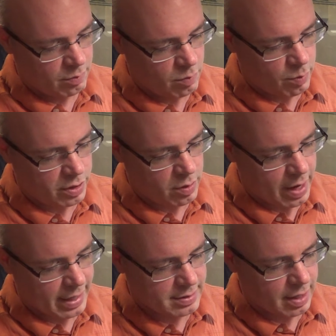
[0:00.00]
what would you
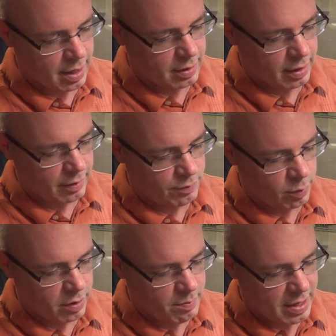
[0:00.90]
ask God, like, if you
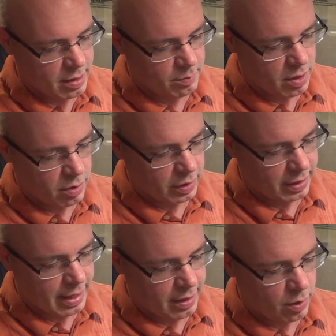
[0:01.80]
were to meet him,
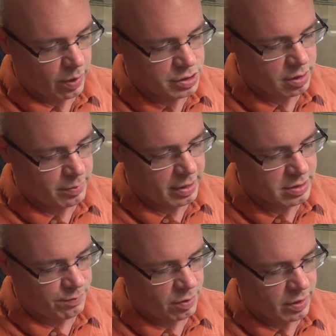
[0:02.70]
like, kind of question.
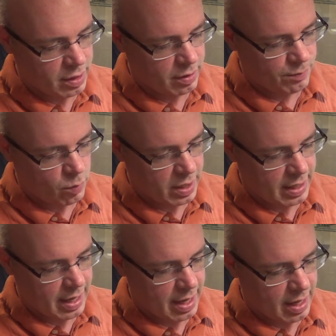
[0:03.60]
Because if you're into the
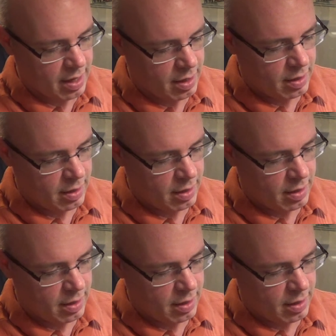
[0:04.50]
40K,